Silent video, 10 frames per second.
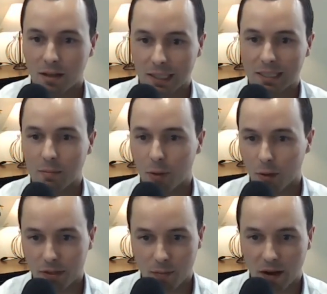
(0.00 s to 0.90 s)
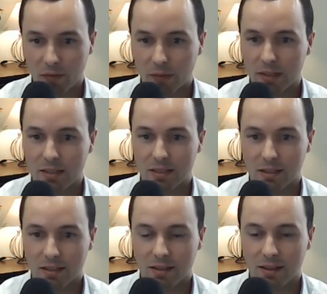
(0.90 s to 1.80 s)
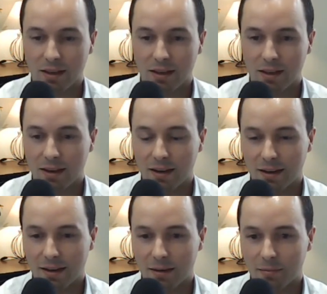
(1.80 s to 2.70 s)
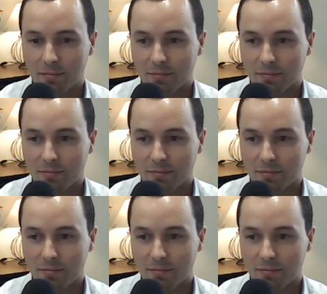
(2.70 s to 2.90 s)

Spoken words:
LinkedIn posts about this, and I